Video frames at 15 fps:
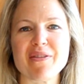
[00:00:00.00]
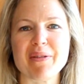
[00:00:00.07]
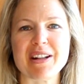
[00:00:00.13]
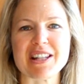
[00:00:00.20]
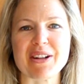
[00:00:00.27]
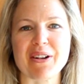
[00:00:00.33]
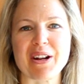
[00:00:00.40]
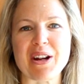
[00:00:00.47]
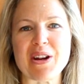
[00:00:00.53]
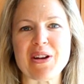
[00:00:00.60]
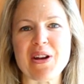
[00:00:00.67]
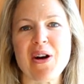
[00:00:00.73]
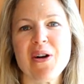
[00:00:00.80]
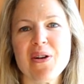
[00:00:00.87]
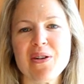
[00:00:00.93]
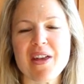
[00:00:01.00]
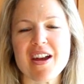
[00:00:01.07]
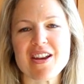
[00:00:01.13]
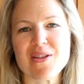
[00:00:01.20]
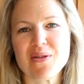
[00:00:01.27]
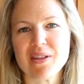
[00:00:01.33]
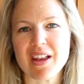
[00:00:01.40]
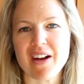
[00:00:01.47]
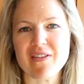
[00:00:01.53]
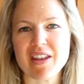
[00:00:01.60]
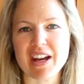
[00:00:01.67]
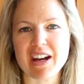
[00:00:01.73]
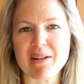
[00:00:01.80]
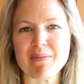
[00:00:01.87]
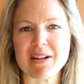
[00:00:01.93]
ones are going to know that you love
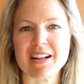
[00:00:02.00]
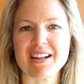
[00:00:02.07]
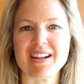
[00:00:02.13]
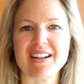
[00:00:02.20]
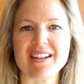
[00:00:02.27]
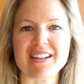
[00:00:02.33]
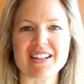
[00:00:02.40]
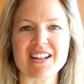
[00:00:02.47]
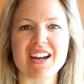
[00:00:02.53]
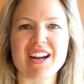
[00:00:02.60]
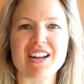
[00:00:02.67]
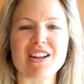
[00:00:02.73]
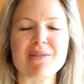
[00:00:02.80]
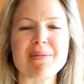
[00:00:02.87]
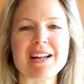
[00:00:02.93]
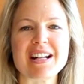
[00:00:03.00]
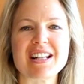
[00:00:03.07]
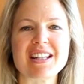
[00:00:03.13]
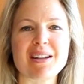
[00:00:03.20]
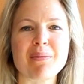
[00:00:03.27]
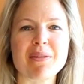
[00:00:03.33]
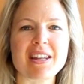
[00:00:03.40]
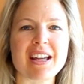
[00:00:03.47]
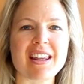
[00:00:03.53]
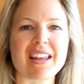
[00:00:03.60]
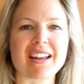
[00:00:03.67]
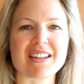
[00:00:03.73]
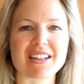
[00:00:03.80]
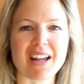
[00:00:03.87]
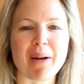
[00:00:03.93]
them because you made something
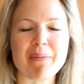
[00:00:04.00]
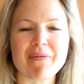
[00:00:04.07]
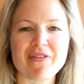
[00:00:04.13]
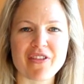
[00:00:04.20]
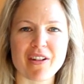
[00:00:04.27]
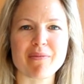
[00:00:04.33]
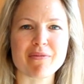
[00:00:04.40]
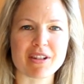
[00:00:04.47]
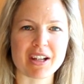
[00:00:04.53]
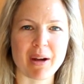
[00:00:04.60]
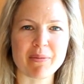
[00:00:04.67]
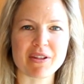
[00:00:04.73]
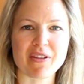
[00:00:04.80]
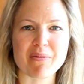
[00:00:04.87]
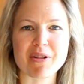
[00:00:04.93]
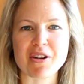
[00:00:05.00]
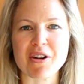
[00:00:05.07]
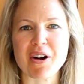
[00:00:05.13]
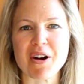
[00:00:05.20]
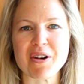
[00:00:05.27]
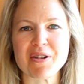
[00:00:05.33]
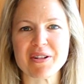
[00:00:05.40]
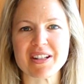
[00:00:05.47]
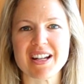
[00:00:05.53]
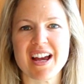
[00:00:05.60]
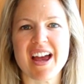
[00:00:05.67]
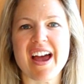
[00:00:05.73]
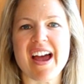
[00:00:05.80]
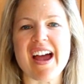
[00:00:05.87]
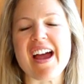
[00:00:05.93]
that's comes from your heart,
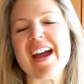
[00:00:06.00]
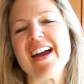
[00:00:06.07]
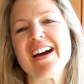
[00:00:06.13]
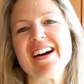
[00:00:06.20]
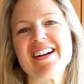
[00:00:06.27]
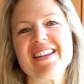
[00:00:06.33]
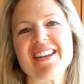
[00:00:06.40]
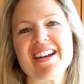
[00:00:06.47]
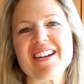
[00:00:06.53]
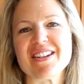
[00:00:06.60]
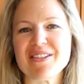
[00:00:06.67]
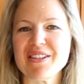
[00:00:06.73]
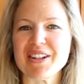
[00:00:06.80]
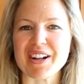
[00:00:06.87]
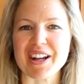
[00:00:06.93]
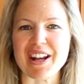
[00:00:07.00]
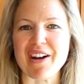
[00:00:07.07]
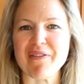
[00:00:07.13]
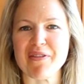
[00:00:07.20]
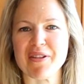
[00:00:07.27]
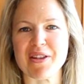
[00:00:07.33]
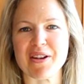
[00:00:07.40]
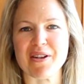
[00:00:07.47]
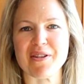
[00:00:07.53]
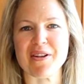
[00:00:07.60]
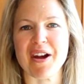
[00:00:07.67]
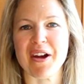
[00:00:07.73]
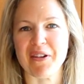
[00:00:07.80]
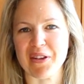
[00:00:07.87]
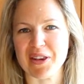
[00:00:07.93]
and that you're looking out for their
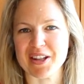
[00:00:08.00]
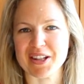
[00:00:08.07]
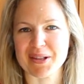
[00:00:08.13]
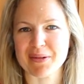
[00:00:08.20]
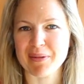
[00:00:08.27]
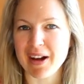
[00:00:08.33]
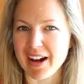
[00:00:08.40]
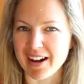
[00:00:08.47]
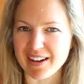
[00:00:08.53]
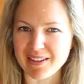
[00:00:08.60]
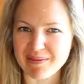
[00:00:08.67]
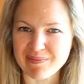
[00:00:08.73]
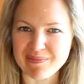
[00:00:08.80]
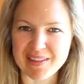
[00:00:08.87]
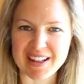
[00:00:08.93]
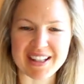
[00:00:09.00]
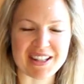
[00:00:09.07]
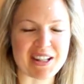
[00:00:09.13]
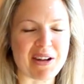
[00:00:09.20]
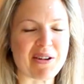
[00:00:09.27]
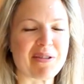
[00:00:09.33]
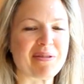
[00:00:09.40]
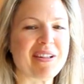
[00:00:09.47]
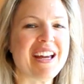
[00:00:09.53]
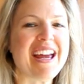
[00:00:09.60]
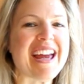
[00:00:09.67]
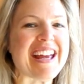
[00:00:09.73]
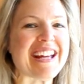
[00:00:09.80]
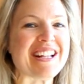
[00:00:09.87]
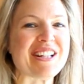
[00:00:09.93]
health as well. So
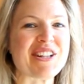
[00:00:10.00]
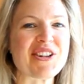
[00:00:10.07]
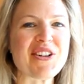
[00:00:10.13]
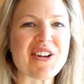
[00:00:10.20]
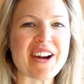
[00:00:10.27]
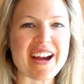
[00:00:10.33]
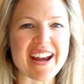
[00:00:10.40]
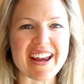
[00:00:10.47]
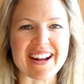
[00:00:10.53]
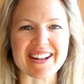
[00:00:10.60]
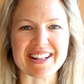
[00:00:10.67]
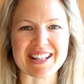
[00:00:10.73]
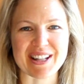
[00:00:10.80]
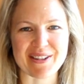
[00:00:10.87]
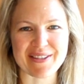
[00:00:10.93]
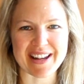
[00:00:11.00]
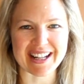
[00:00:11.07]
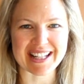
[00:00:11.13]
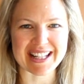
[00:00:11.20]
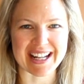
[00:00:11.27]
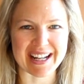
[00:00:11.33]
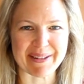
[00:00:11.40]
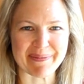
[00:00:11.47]
enjoy, and I'll see you next time.